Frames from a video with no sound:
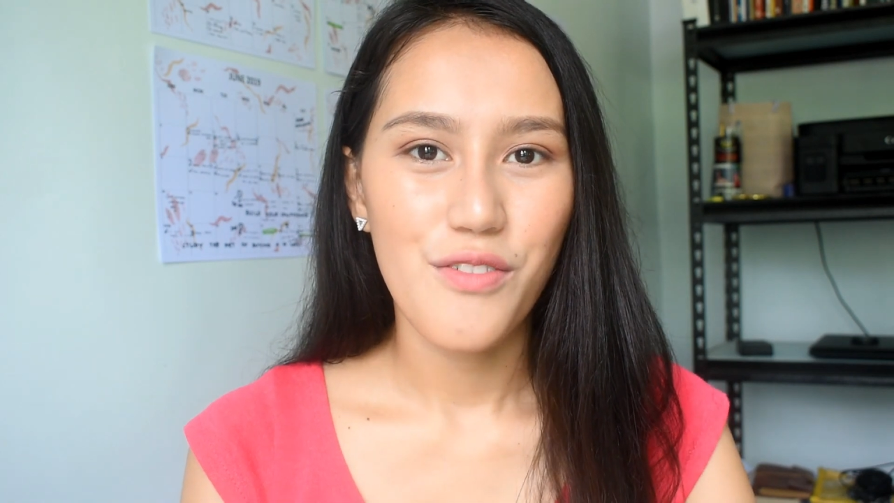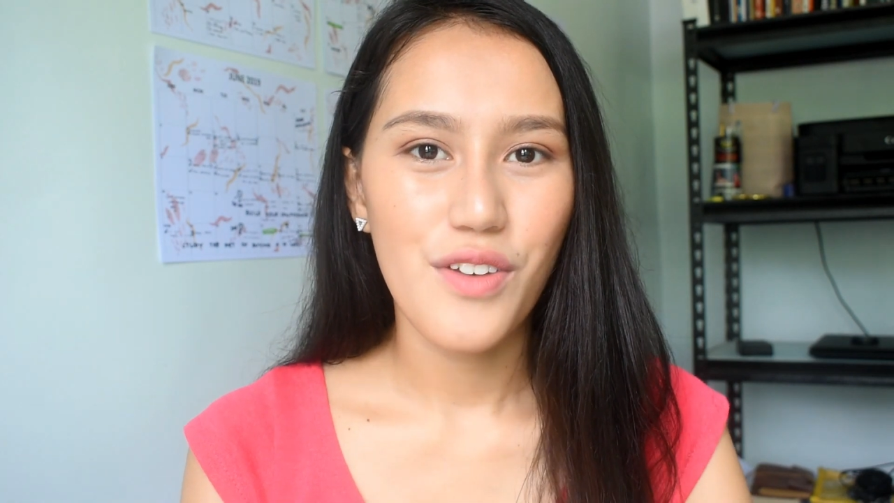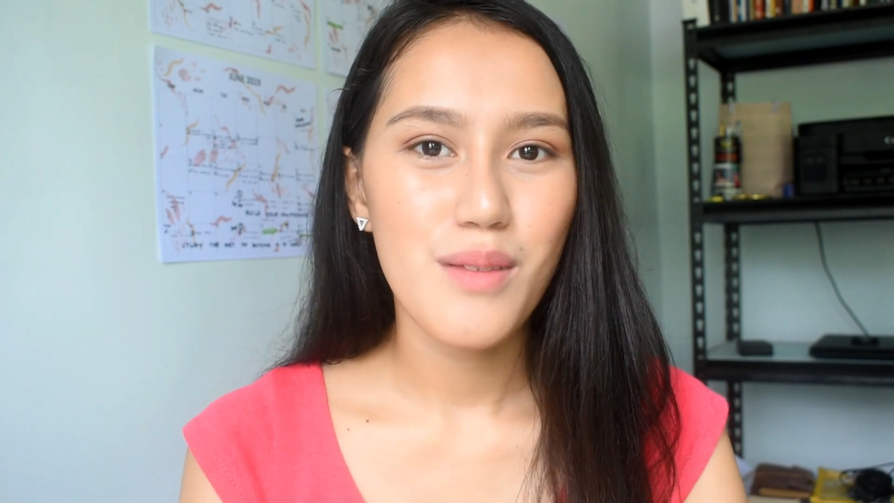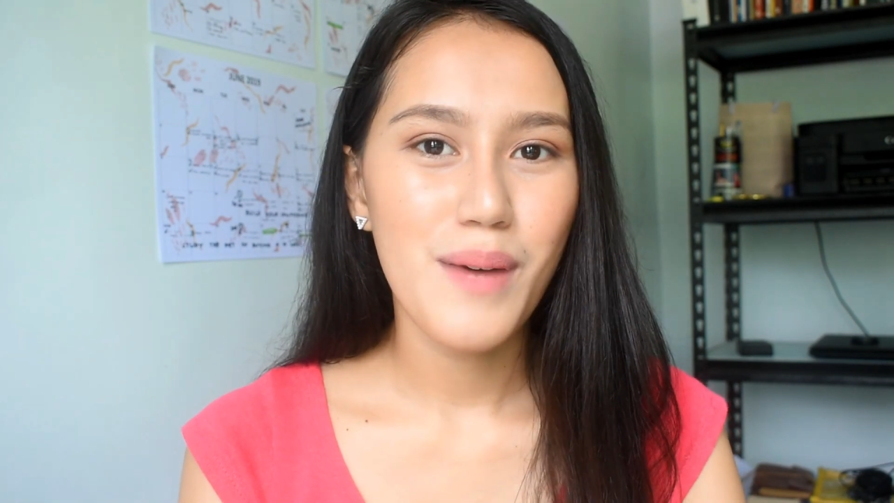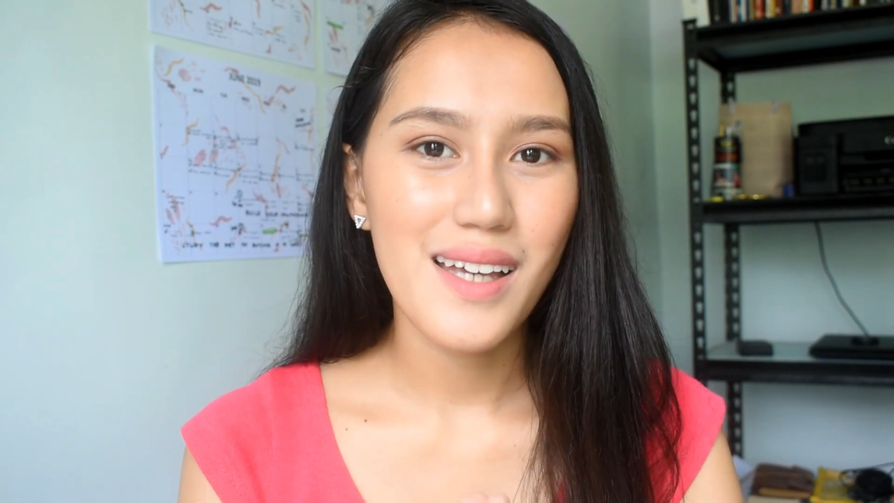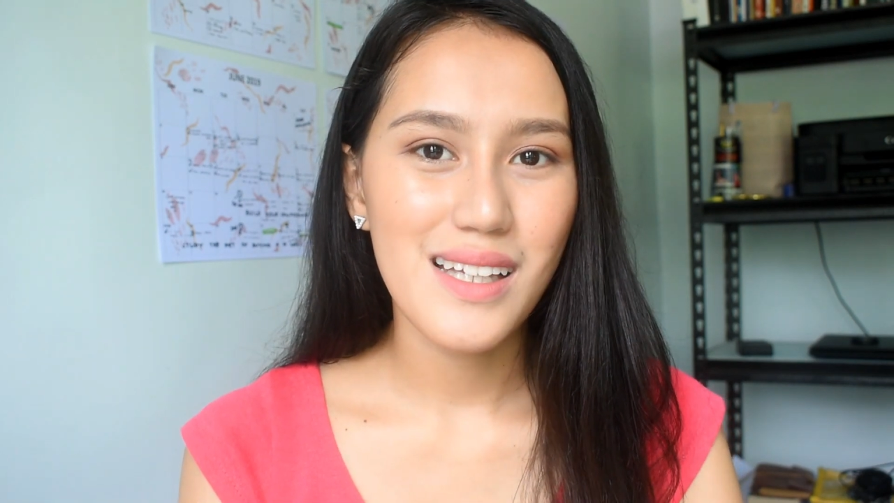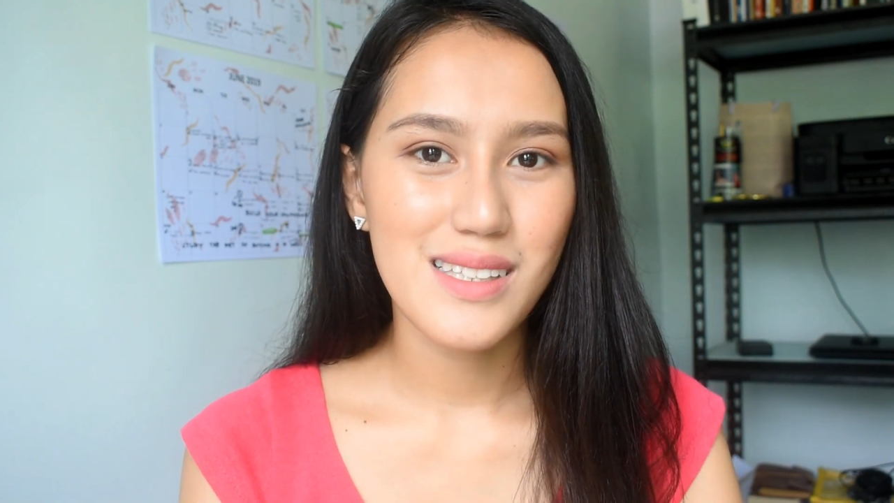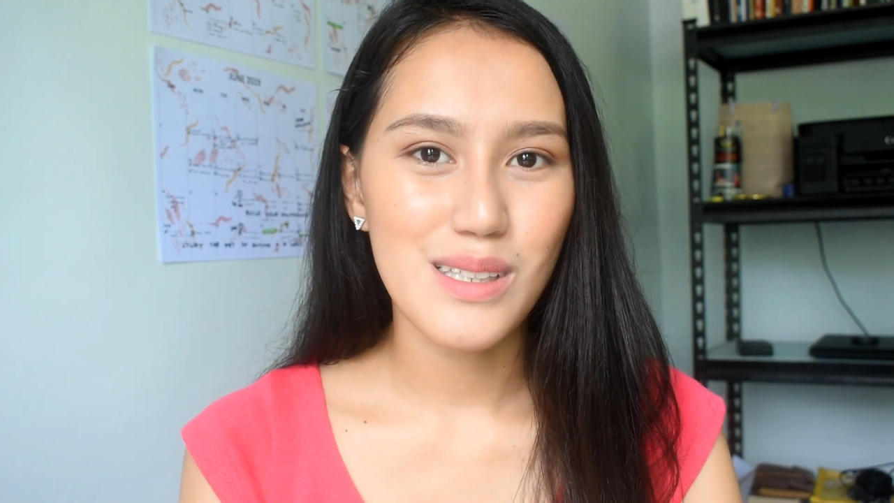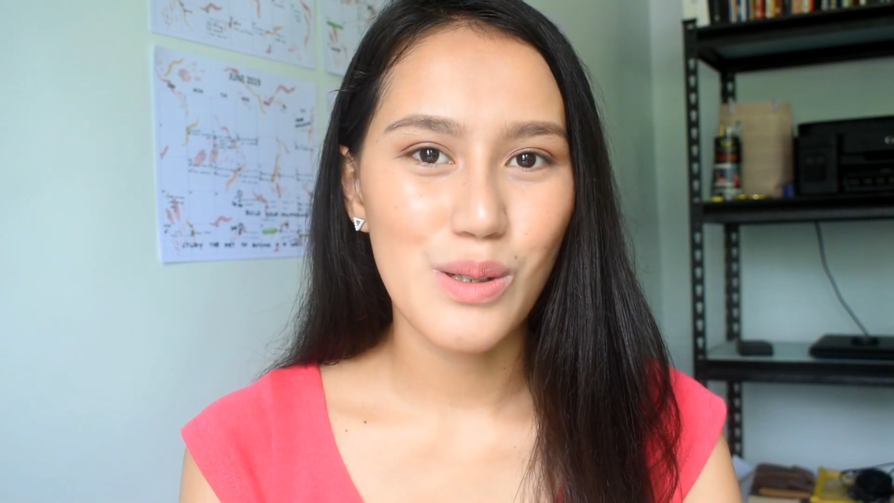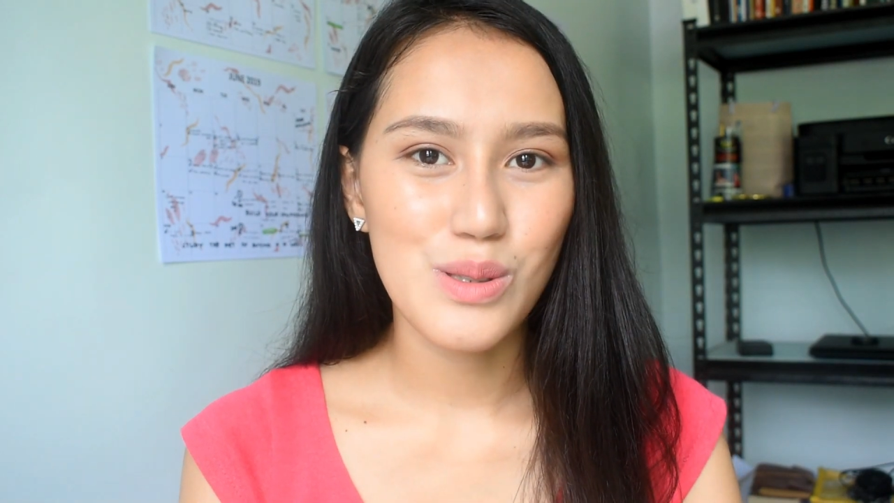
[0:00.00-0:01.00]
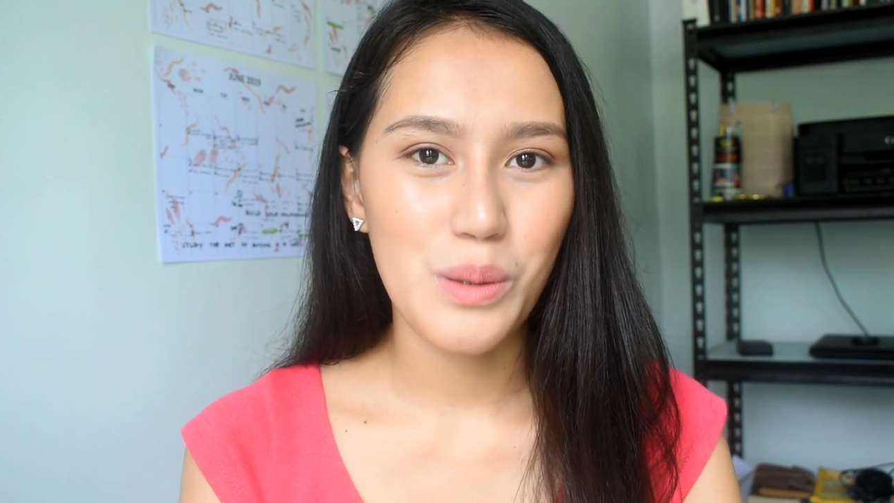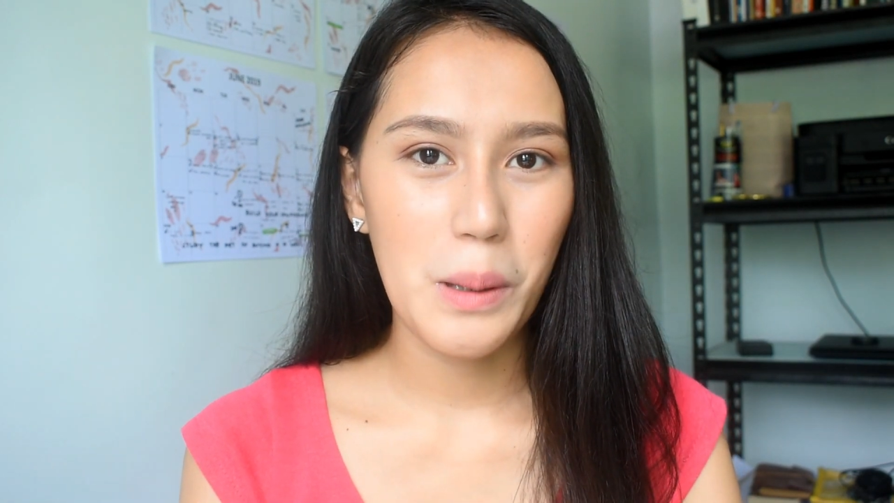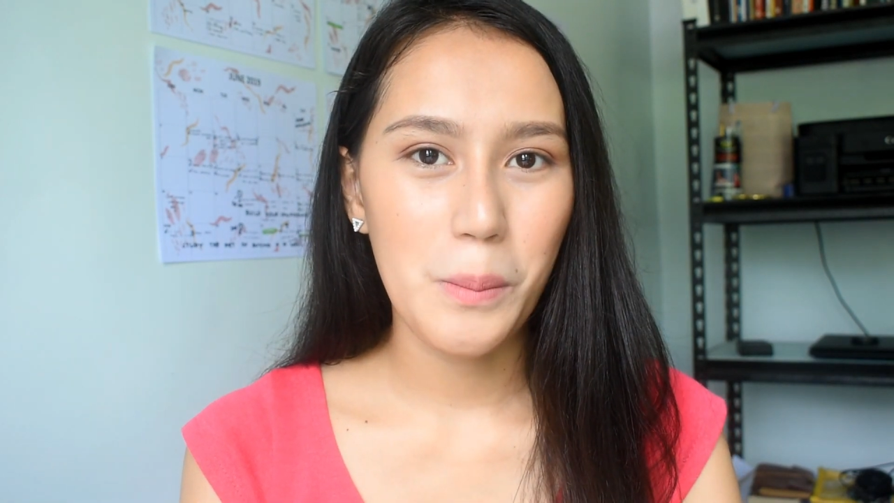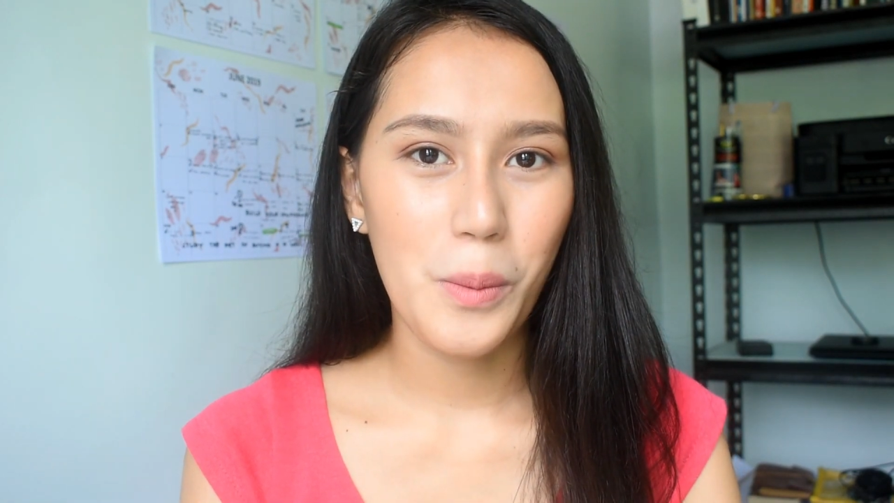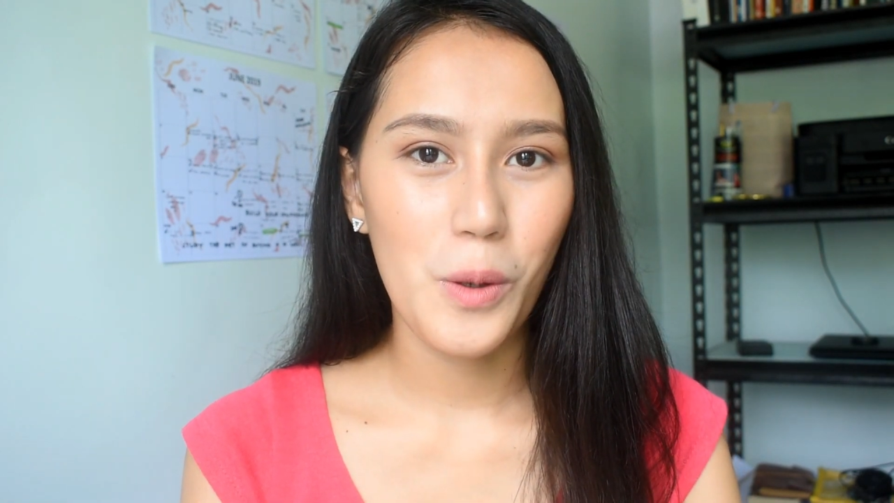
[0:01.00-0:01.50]
feedback is also
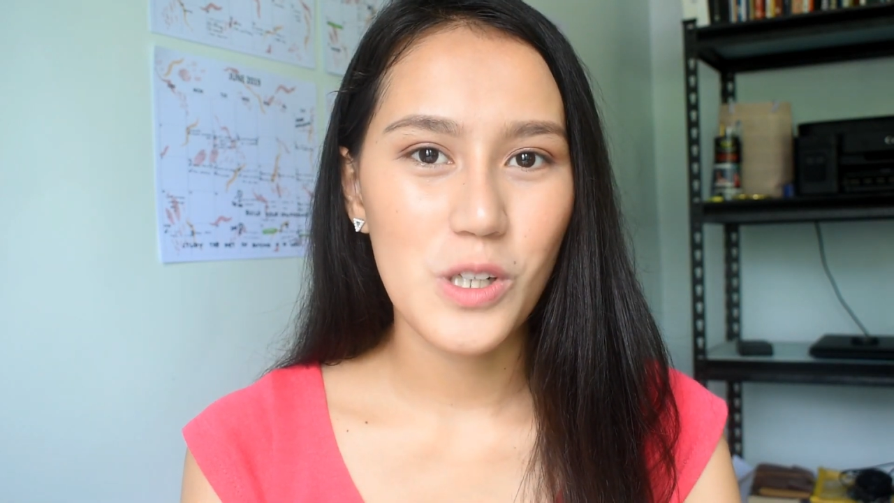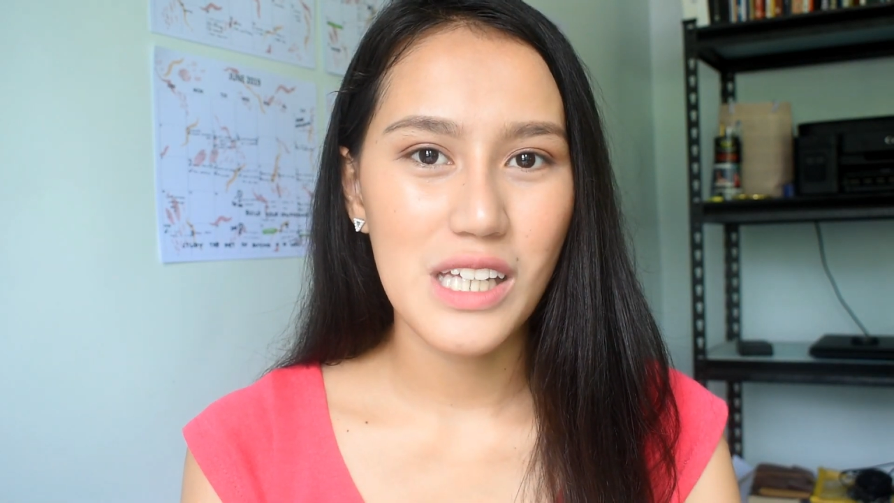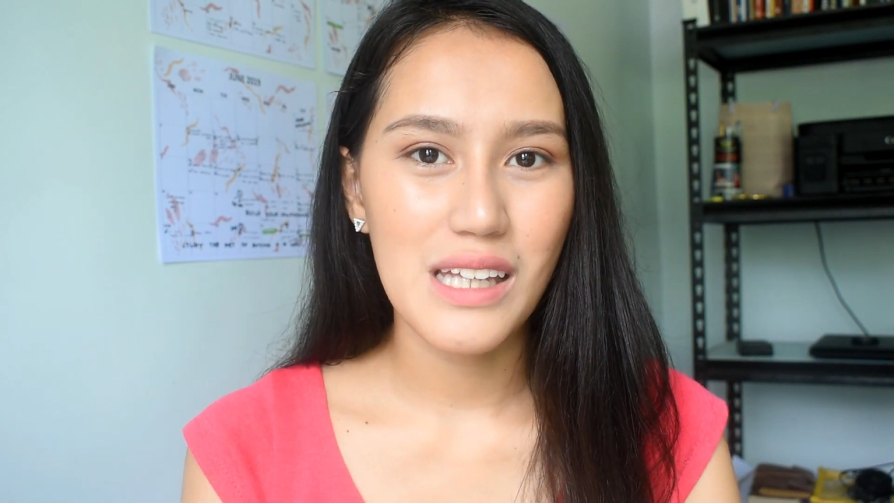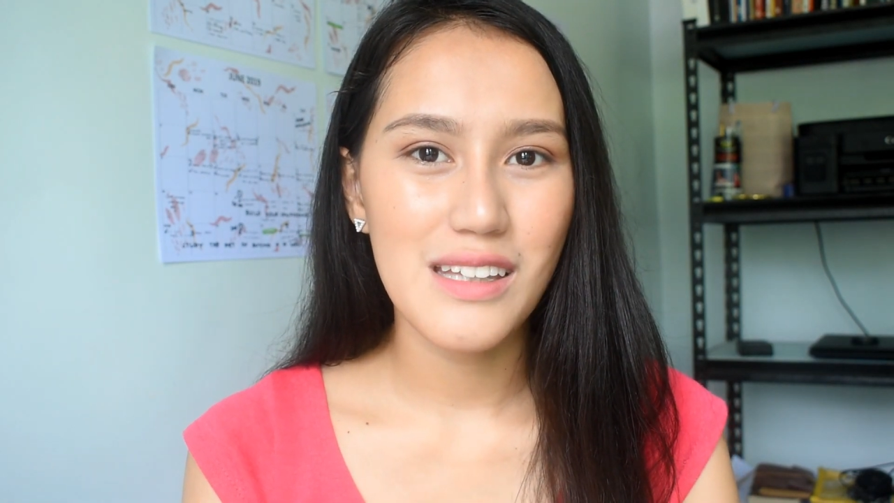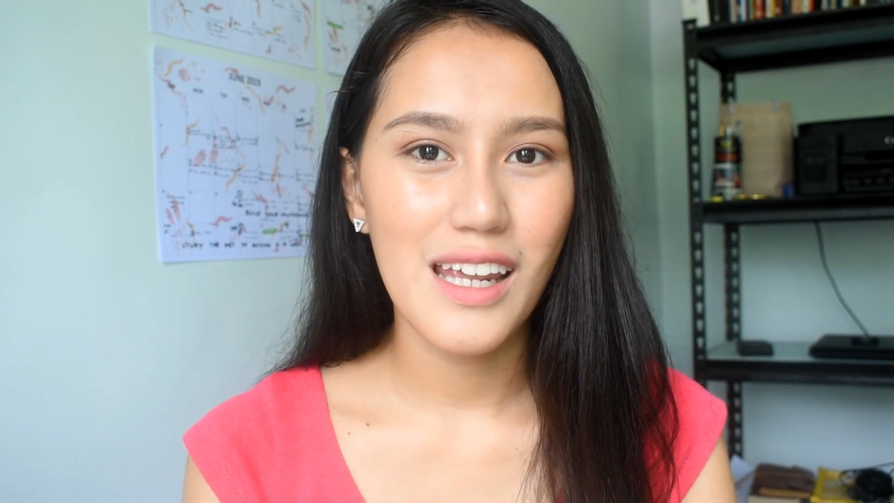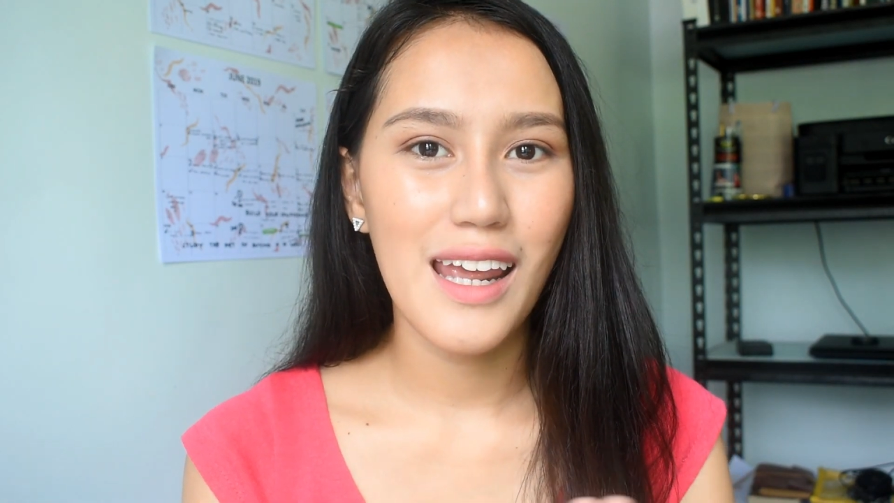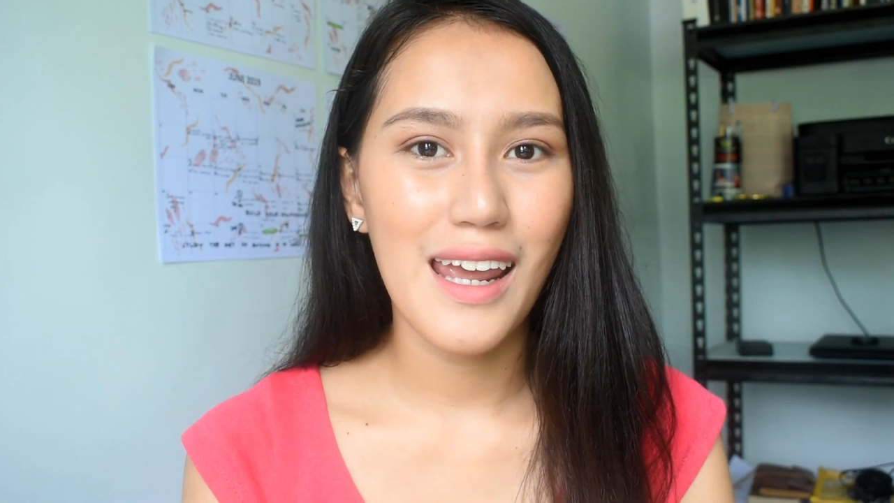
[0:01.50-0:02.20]
important